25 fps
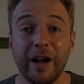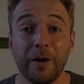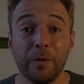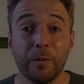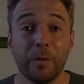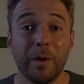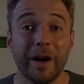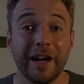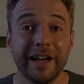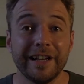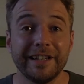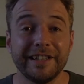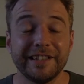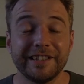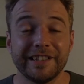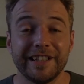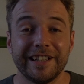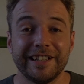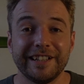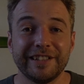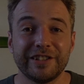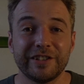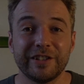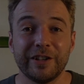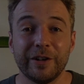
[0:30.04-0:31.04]
why I
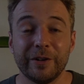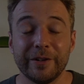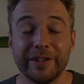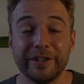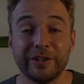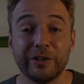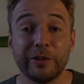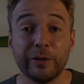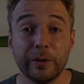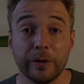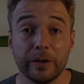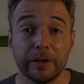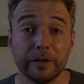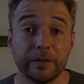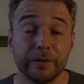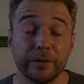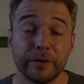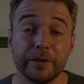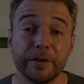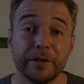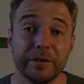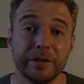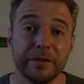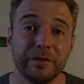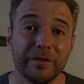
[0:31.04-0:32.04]
decided to go and look for
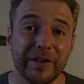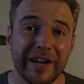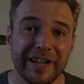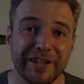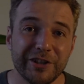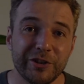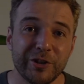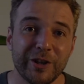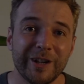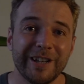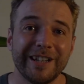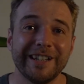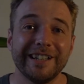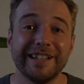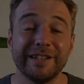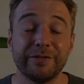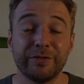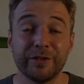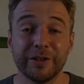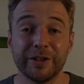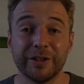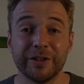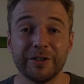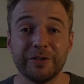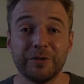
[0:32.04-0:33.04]
a new adventure in a
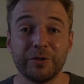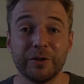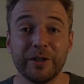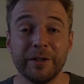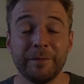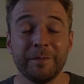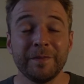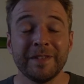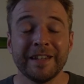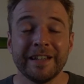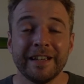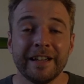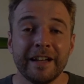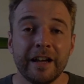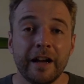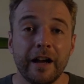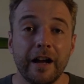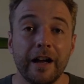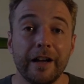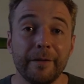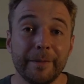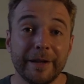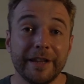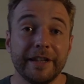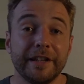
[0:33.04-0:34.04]
different country.
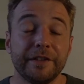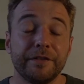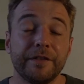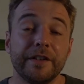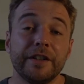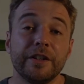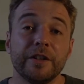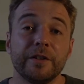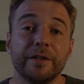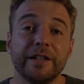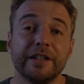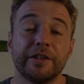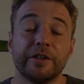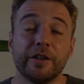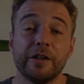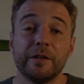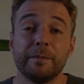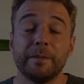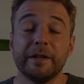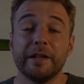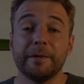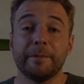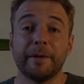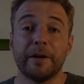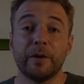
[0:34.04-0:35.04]
And this video is going to
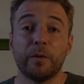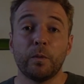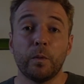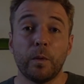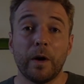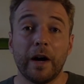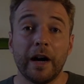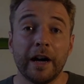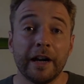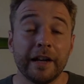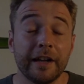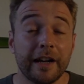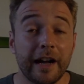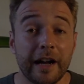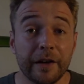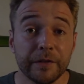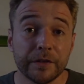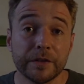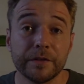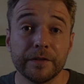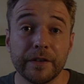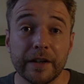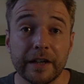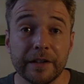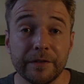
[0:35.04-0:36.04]
be about why,
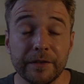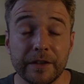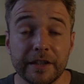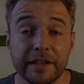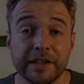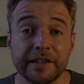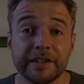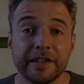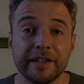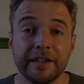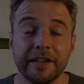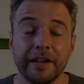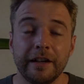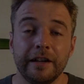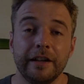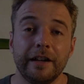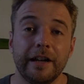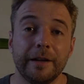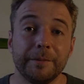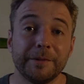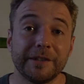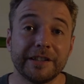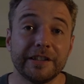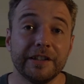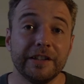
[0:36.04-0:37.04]
after 5 years,
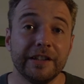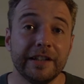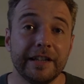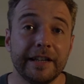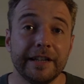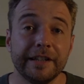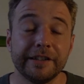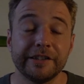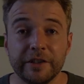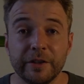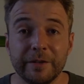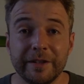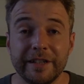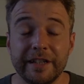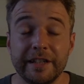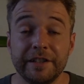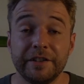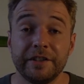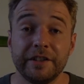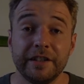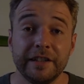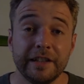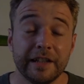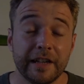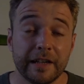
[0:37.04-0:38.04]
I'm still here. So
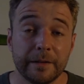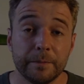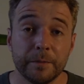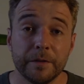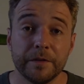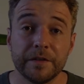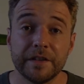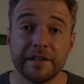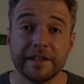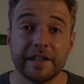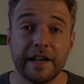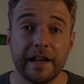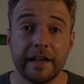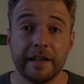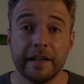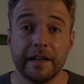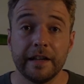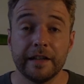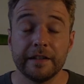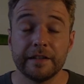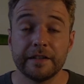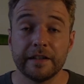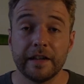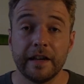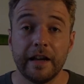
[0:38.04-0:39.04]
initially I moved to
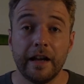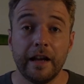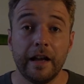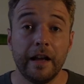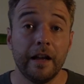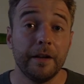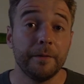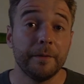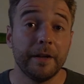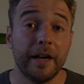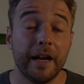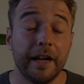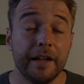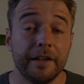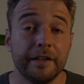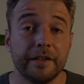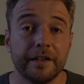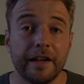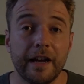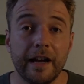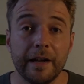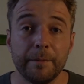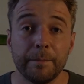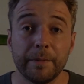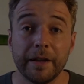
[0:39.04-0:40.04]
Thailand and
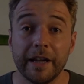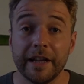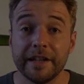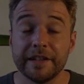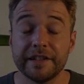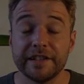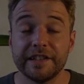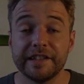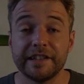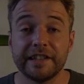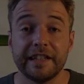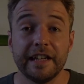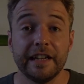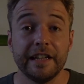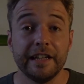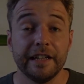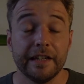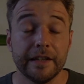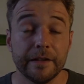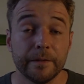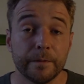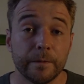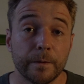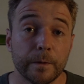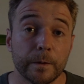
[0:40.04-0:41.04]
I planned to stay
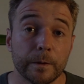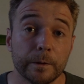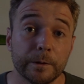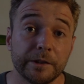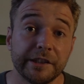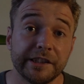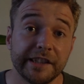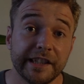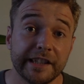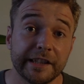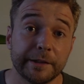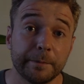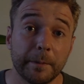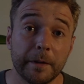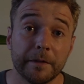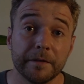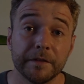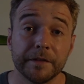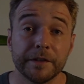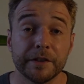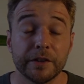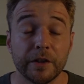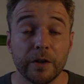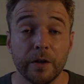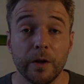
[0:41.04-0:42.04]
here for 6
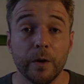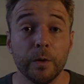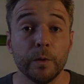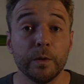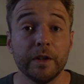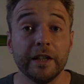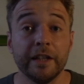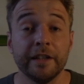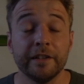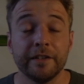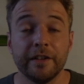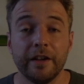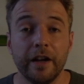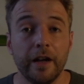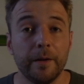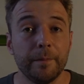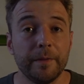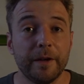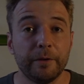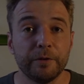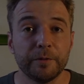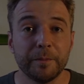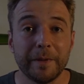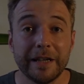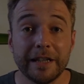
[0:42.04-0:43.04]
months only.
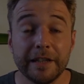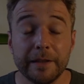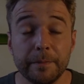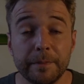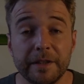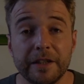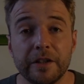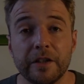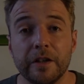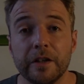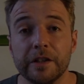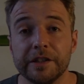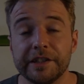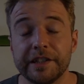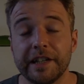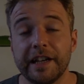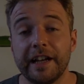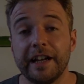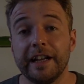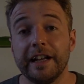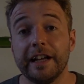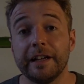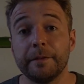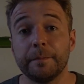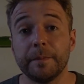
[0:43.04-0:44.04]
That was mainly because
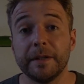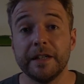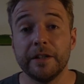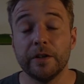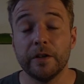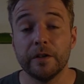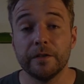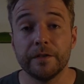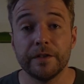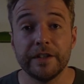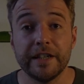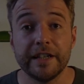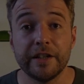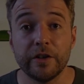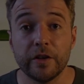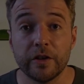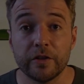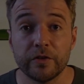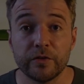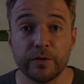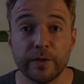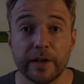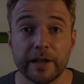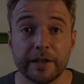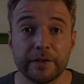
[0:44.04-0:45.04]
I had been offered a
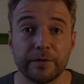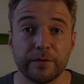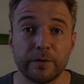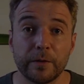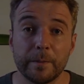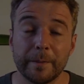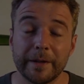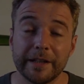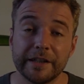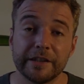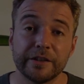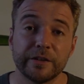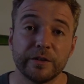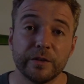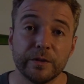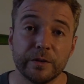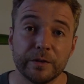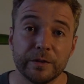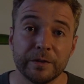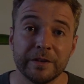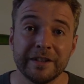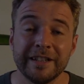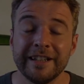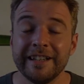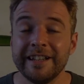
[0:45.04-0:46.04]
contract from my
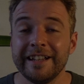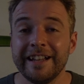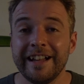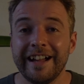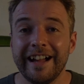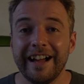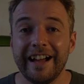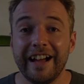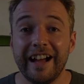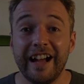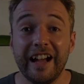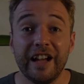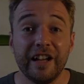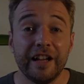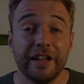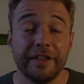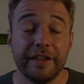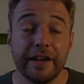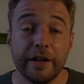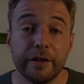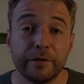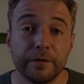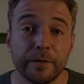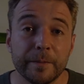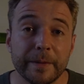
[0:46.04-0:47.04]
school and
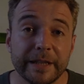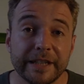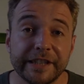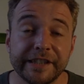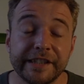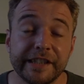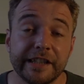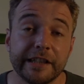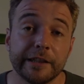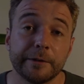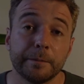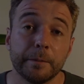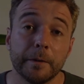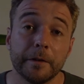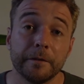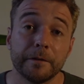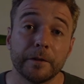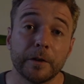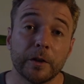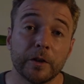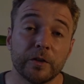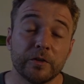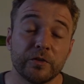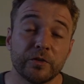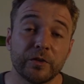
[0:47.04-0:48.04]
they offered me a 6-month
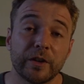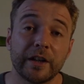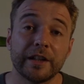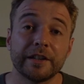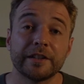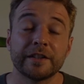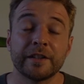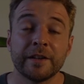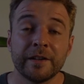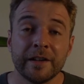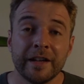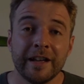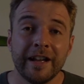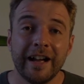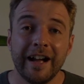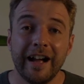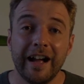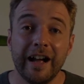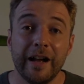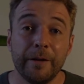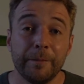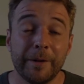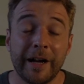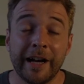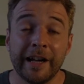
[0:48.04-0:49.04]
contract.
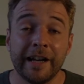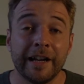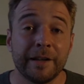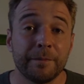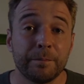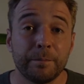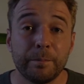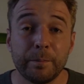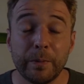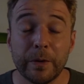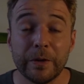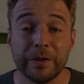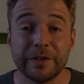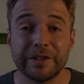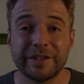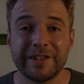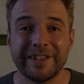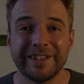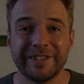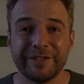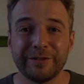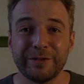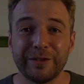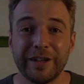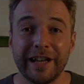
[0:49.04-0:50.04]
I had booked
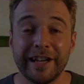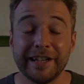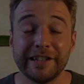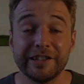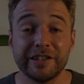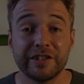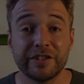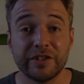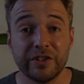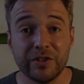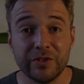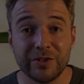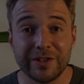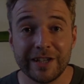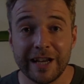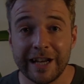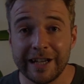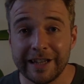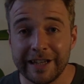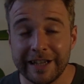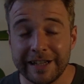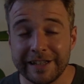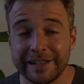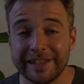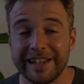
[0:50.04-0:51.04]
flights to
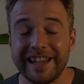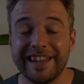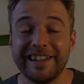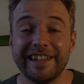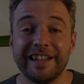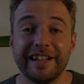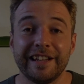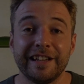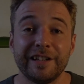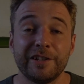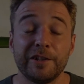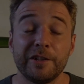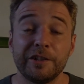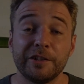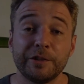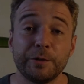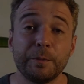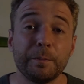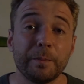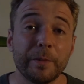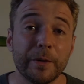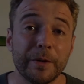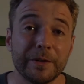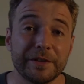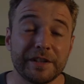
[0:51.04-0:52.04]
Thailand, and then I had also
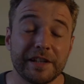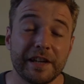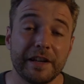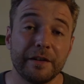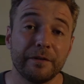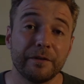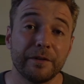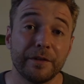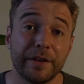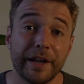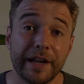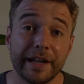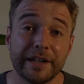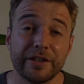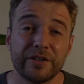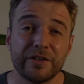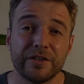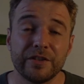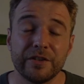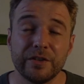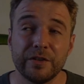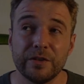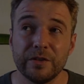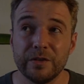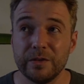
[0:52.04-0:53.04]
booked a flight
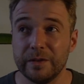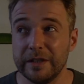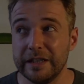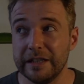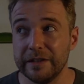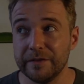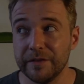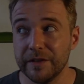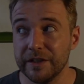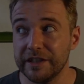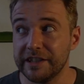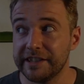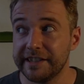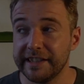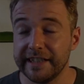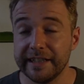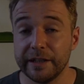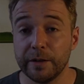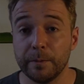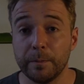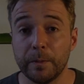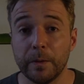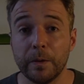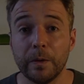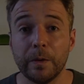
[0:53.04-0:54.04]
to either
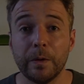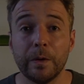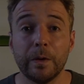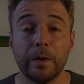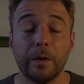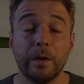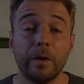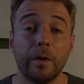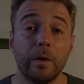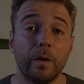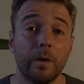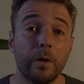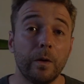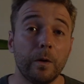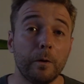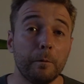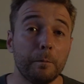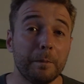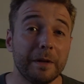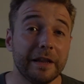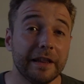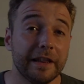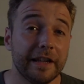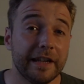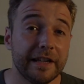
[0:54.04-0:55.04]
Singapore or
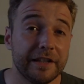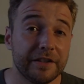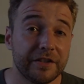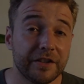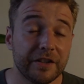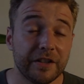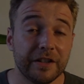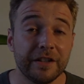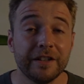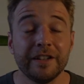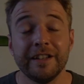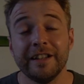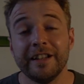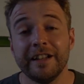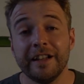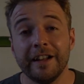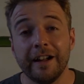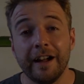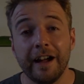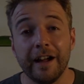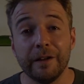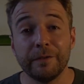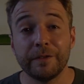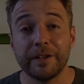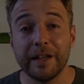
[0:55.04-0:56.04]
Malaysia.
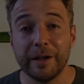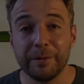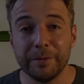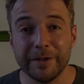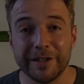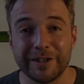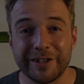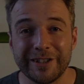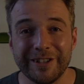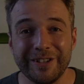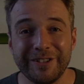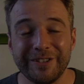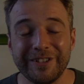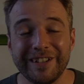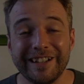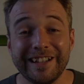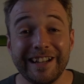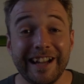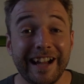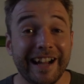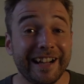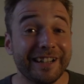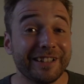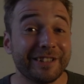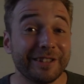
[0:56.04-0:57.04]
I forget which country
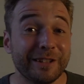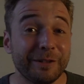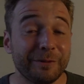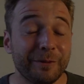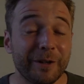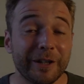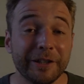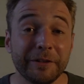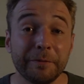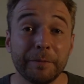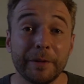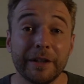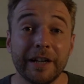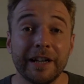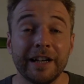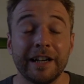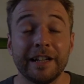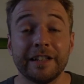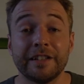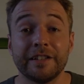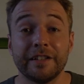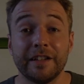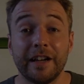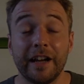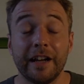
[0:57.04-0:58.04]
it actually was, but I
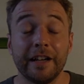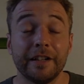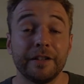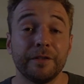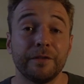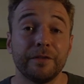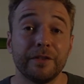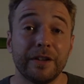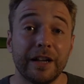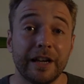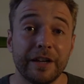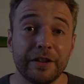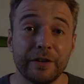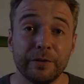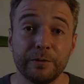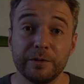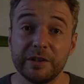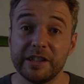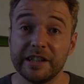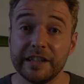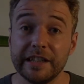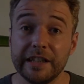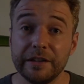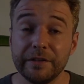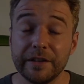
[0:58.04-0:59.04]
had a flight that
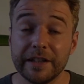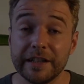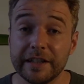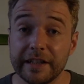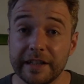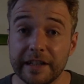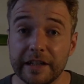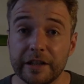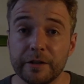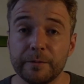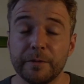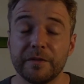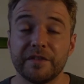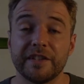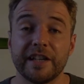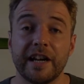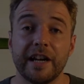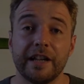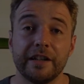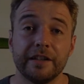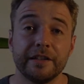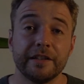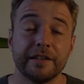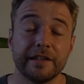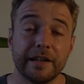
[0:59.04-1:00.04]
was leaving the Kingdom of
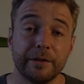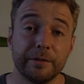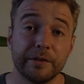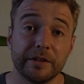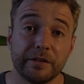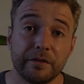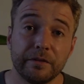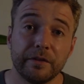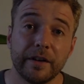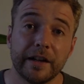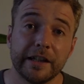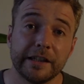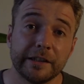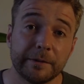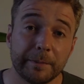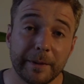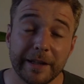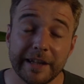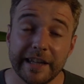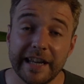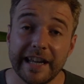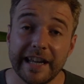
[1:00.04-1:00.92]
Thailand. I was advised by the